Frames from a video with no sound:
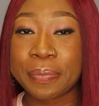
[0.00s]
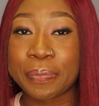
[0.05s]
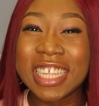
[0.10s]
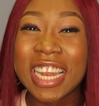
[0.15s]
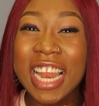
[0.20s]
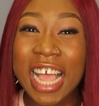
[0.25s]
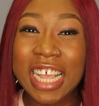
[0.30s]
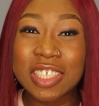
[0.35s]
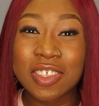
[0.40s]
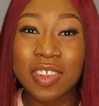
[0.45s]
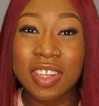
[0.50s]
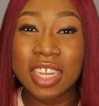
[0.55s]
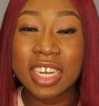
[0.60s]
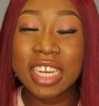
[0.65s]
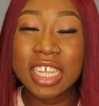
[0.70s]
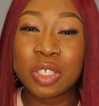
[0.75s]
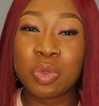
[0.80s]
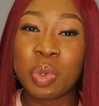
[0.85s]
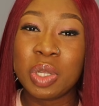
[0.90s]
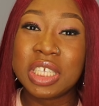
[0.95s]
The last on the
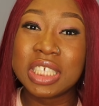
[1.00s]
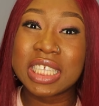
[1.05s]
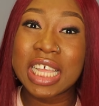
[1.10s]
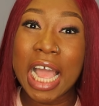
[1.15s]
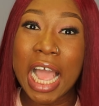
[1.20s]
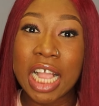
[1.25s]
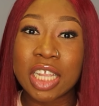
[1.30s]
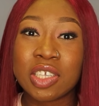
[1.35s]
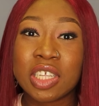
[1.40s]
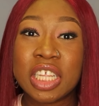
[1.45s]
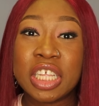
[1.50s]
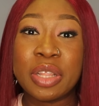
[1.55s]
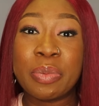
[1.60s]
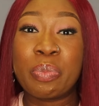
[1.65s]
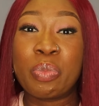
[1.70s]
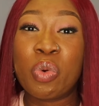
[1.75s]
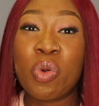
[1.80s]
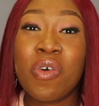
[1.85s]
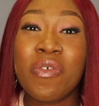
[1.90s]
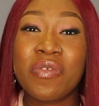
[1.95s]
list, which is actually the
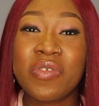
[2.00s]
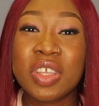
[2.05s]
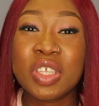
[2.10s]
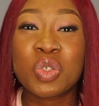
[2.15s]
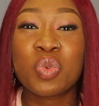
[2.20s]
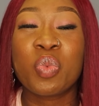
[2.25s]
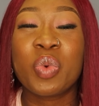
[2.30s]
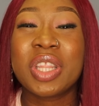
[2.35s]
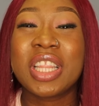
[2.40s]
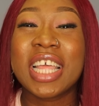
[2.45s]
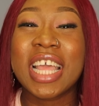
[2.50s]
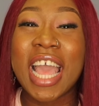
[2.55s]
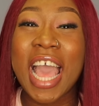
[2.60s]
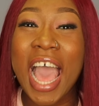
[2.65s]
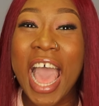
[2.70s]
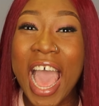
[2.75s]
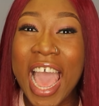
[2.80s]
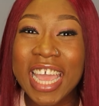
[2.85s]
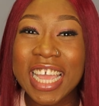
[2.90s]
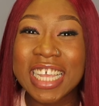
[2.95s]
province with the
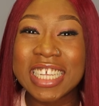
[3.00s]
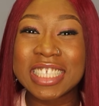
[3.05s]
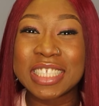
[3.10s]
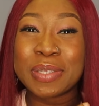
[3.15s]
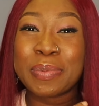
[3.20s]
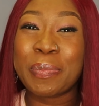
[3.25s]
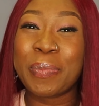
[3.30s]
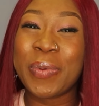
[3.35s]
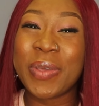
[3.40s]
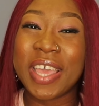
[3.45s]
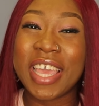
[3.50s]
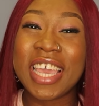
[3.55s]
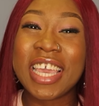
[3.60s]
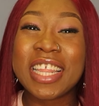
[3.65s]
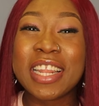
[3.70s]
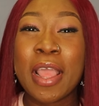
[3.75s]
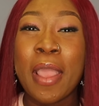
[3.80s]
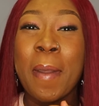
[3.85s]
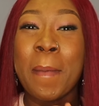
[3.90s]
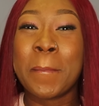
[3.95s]
highest
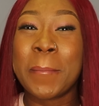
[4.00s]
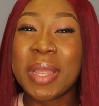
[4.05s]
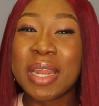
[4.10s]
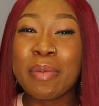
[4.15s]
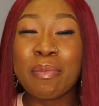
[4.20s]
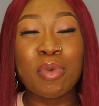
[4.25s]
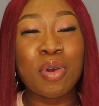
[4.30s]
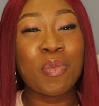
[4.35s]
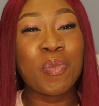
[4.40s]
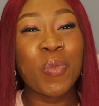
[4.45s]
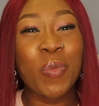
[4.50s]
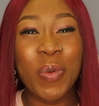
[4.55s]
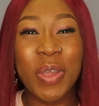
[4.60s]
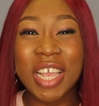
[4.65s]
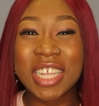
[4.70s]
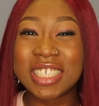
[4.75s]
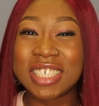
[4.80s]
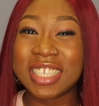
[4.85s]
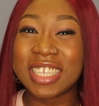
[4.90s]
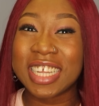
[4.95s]
paying minimum
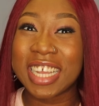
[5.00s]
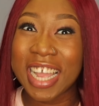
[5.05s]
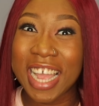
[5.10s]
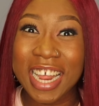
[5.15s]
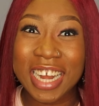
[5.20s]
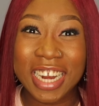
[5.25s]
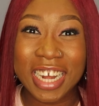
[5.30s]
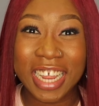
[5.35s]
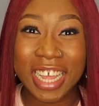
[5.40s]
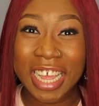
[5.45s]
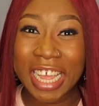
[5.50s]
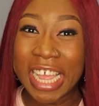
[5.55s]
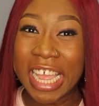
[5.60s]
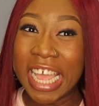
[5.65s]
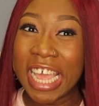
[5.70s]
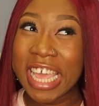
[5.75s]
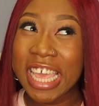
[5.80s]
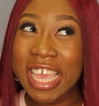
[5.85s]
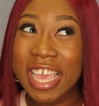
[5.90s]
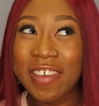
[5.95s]
wage in Canada,
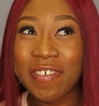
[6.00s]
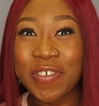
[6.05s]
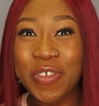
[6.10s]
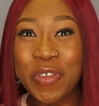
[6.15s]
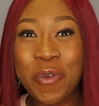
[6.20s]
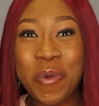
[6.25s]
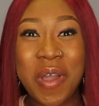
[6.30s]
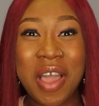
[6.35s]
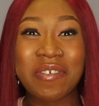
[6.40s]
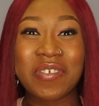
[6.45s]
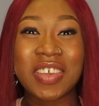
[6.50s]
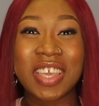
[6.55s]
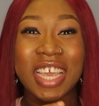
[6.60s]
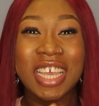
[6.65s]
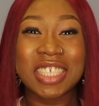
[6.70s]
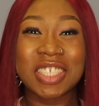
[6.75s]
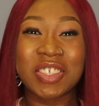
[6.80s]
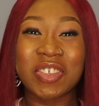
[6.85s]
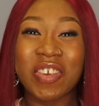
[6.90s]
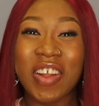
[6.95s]
if you have
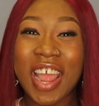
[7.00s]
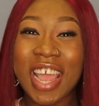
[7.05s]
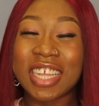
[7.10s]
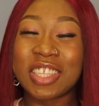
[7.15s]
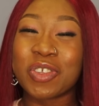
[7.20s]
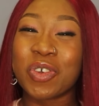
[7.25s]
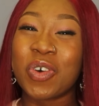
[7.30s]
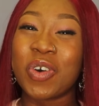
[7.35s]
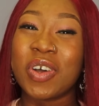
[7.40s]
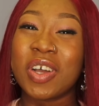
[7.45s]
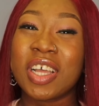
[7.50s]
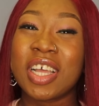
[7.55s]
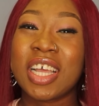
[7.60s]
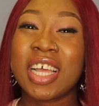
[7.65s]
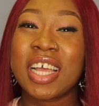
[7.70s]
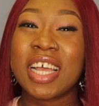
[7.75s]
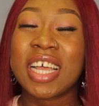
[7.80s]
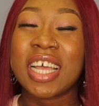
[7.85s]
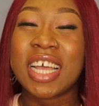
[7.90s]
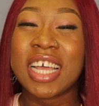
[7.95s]
guessed right or
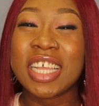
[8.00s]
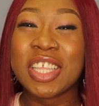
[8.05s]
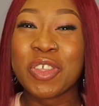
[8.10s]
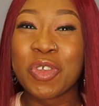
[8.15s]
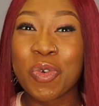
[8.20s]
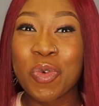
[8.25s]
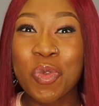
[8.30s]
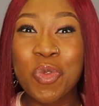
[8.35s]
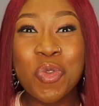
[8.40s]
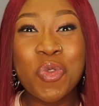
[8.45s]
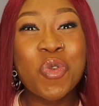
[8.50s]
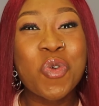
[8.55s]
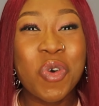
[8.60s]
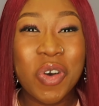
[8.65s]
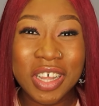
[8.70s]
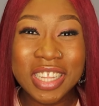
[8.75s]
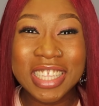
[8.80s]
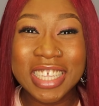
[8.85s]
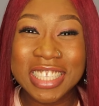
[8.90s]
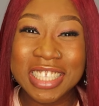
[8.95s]
you
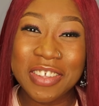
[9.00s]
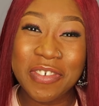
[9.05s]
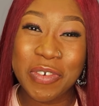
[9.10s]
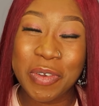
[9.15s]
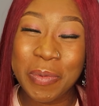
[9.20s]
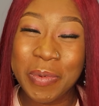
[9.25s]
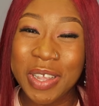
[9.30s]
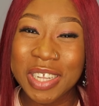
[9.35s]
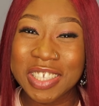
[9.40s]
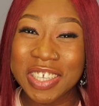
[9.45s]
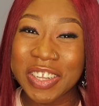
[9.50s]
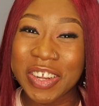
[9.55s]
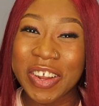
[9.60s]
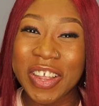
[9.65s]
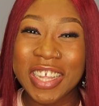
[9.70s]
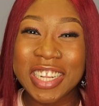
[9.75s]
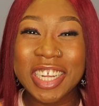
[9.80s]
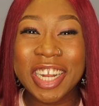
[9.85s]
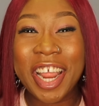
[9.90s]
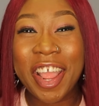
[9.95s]
know this information
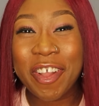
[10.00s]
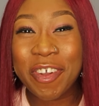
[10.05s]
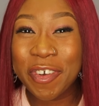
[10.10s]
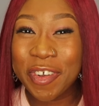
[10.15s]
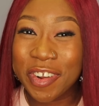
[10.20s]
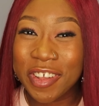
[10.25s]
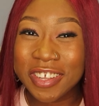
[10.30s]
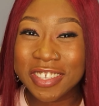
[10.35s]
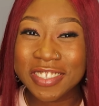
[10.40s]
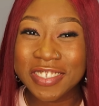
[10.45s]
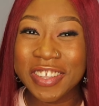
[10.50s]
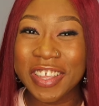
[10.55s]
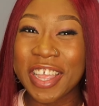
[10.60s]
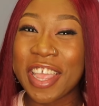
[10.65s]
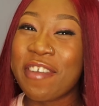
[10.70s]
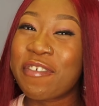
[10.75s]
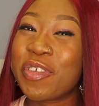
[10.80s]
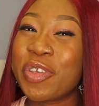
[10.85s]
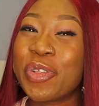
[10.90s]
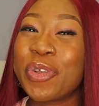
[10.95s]
already, then kudos to
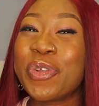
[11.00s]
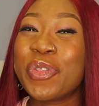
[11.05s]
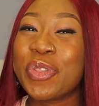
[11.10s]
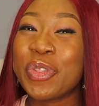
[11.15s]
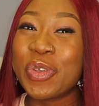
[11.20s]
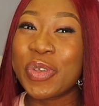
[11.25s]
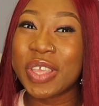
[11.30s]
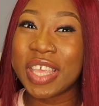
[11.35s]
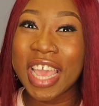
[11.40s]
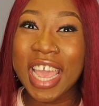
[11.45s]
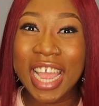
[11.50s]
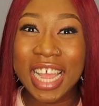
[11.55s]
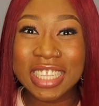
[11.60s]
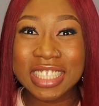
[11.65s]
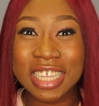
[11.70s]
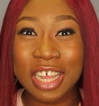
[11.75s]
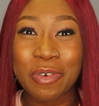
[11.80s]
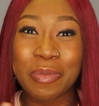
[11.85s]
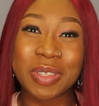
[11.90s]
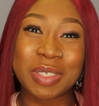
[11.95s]
you if you don't know
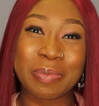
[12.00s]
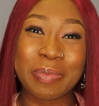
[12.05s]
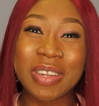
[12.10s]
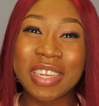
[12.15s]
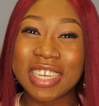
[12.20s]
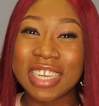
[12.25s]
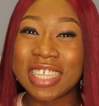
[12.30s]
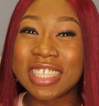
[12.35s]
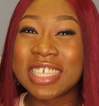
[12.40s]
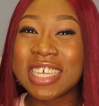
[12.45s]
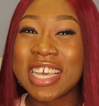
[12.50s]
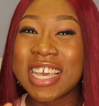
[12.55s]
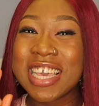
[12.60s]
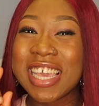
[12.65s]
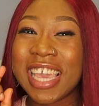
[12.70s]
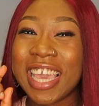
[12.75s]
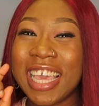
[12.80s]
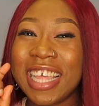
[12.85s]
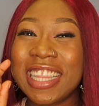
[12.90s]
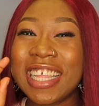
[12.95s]
yet. I'll be spilling it
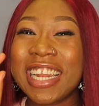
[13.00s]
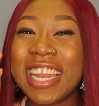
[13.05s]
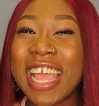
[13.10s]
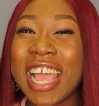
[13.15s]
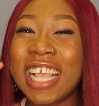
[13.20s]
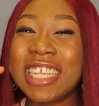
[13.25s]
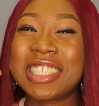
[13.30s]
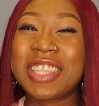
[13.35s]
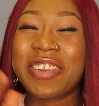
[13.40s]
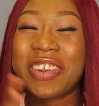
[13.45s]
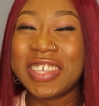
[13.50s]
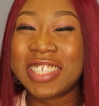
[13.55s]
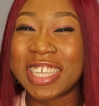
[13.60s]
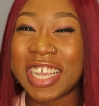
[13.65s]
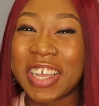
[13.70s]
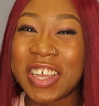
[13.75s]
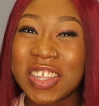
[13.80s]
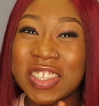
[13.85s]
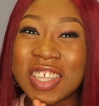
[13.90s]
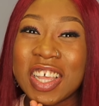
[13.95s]
in the next three
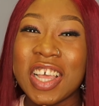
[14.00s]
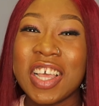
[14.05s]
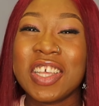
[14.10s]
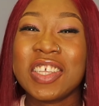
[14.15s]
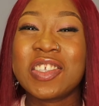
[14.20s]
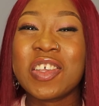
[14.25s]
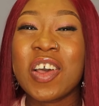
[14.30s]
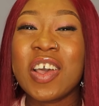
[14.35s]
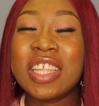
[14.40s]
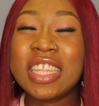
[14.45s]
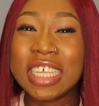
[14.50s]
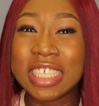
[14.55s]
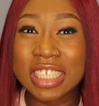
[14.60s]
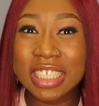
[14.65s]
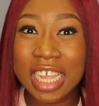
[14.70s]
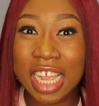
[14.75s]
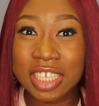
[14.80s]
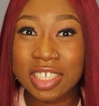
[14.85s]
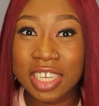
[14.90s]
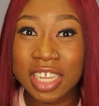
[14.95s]
seconds. So this
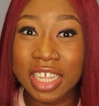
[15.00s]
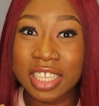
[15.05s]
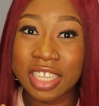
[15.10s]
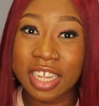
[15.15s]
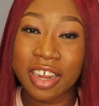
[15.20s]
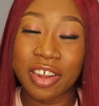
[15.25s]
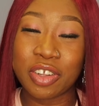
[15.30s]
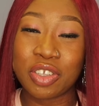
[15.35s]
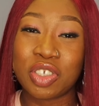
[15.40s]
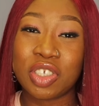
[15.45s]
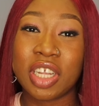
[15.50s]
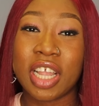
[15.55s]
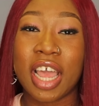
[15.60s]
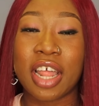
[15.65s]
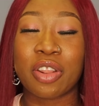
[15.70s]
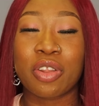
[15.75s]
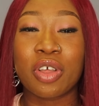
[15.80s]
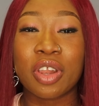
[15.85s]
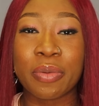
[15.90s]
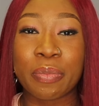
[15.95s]
is actually a territory
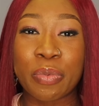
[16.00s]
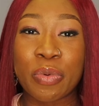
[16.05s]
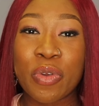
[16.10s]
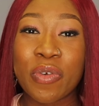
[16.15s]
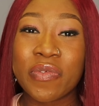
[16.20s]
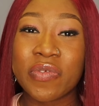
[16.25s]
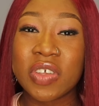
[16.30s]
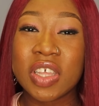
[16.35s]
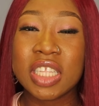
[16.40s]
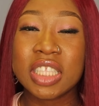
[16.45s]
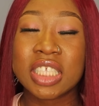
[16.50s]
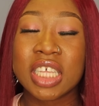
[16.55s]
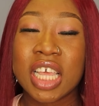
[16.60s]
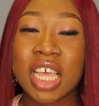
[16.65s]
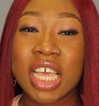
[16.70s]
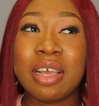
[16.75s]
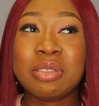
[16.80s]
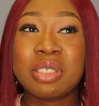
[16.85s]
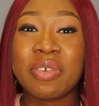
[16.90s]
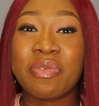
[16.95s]
and not a province.
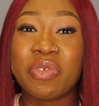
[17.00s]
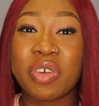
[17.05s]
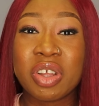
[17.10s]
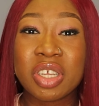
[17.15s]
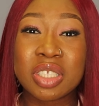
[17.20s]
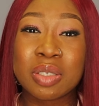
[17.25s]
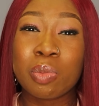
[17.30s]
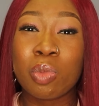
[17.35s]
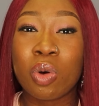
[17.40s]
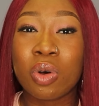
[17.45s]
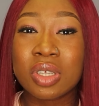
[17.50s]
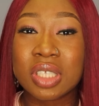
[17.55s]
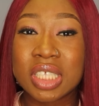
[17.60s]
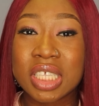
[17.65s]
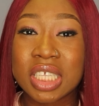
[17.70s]
And it's a very small